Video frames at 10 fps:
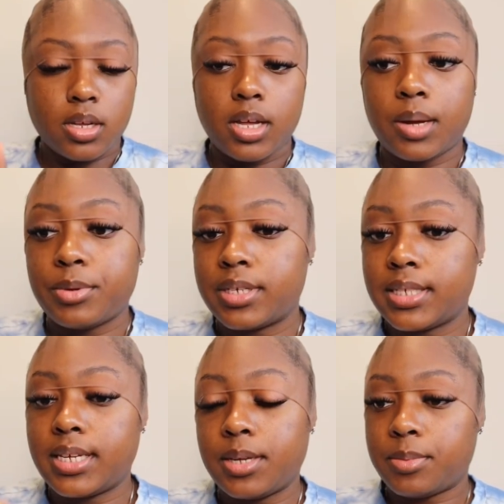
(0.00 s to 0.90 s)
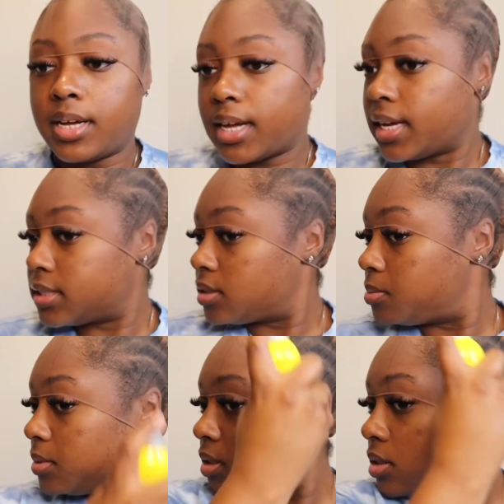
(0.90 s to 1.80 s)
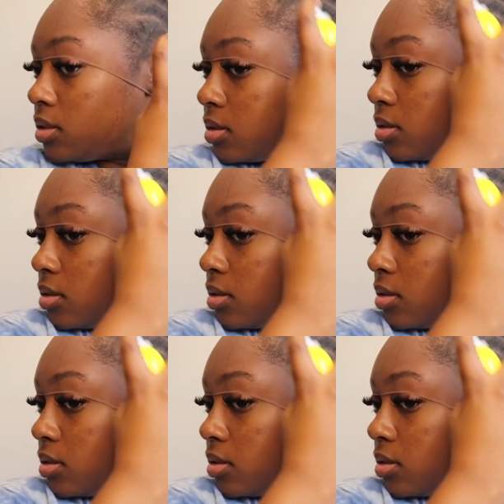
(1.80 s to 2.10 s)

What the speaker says: I'm gonna take my gatsby